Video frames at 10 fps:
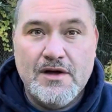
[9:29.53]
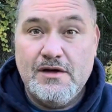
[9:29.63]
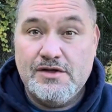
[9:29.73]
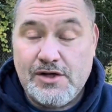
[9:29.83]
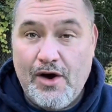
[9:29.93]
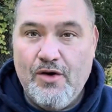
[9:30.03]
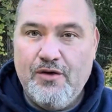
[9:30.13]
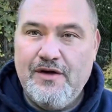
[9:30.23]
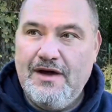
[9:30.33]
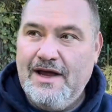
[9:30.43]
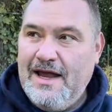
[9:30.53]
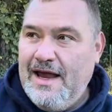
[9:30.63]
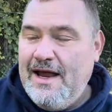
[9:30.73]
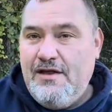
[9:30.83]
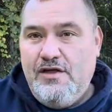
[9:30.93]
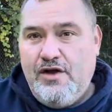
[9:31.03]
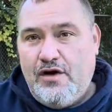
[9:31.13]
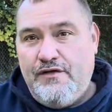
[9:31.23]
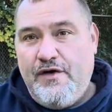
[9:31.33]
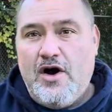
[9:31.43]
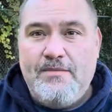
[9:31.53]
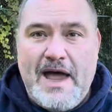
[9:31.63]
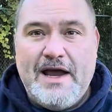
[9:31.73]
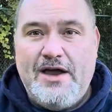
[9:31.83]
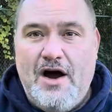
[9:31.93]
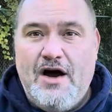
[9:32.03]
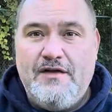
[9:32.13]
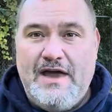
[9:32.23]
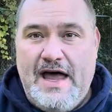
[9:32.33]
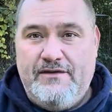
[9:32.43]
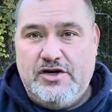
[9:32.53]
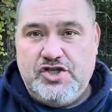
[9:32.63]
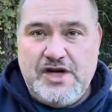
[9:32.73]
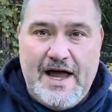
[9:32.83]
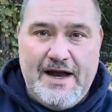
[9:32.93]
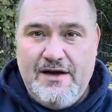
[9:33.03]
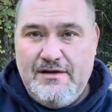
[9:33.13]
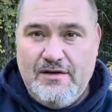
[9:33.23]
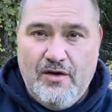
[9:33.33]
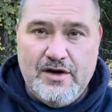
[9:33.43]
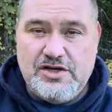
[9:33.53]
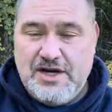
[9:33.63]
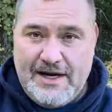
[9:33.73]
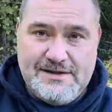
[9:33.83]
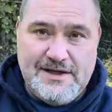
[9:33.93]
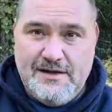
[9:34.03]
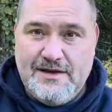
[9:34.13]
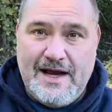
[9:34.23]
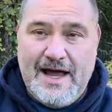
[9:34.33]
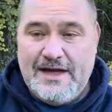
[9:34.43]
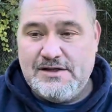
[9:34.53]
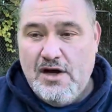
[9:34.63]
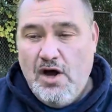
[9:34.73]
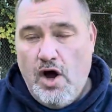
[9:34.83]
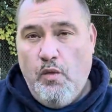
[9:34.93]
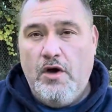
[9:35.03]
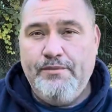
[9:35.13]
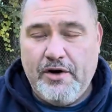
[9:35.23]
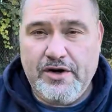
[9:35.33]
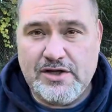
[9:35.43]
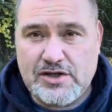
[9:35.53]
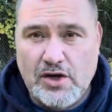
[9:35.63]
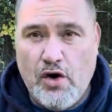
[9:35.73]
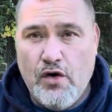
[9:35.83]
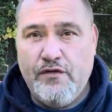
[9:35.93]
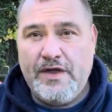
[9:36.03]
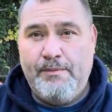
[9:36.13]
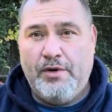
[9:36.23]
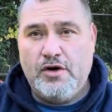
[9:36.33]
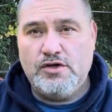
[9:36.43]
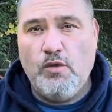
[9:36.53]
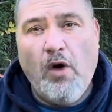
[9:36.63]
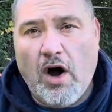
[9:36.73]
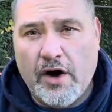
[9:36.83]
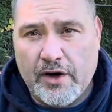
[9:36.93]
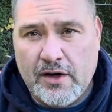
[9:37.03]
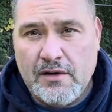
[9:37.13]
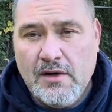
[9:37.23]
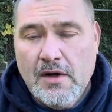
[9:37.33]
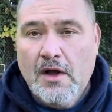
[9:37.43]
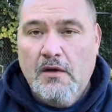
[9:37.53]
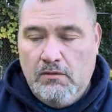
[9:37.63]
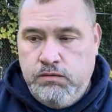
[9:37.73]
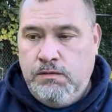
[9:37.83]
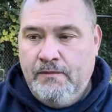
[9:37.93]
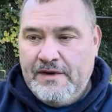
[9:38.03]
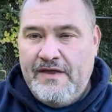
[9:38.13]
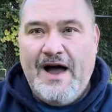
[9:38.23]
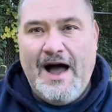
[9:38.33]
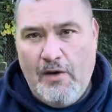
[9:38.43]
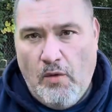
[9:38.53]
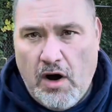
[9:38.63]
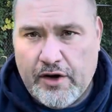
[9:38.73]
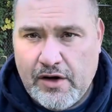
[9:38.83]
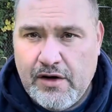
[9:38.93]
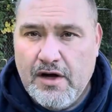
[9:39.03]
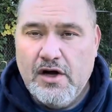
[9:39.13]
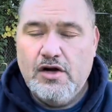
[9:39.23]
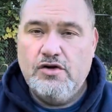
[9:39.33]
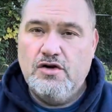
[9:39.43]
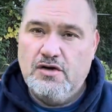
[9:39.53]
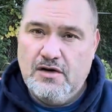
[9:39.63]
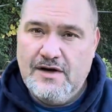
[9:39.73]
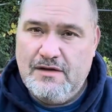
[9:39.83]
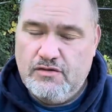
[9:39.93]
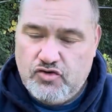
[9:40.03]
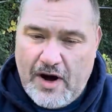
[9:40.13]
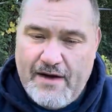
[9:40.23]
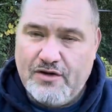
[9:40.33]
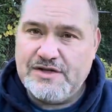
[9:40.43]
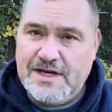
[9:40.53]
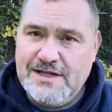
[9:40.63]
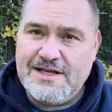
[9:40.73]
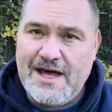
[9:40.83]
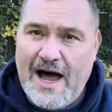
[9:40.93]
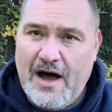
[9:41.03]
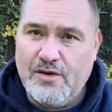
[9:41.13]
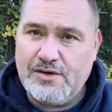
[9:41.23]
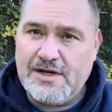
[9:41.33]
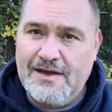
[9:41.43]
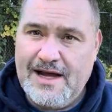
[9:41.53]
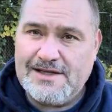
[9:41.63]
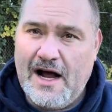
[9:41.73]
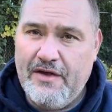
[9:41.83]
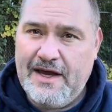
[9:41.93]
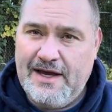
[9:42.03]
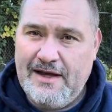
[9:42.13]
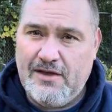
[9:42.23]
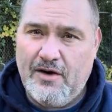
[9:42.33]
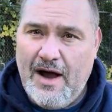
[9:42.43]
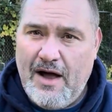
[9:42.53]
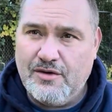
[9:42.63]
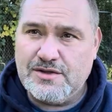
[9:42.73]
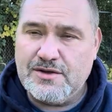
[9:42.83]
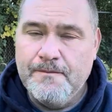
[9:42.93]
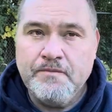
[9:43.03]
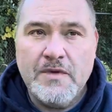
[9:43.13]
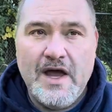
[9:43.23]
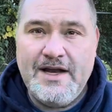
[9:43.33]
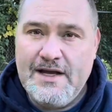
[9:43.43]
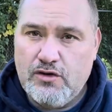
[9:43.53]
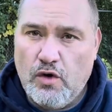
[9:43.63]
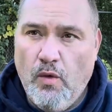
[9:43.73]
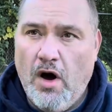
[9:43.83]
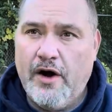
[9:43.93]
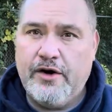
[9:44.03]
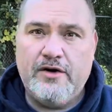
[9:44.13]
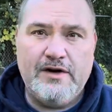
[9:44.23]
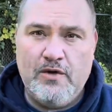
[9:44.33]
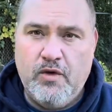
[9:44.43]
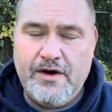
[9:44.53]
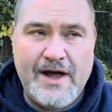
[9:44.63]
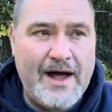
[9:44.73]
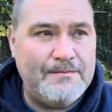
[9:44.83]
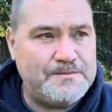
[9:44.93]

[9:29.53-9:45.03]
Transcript: So, in their far backyard, they have a shed or a shanty that has a wood-burning stove that burns water, and the hot water travels into the house, and that's how they heat their house and heat their water and whatnot.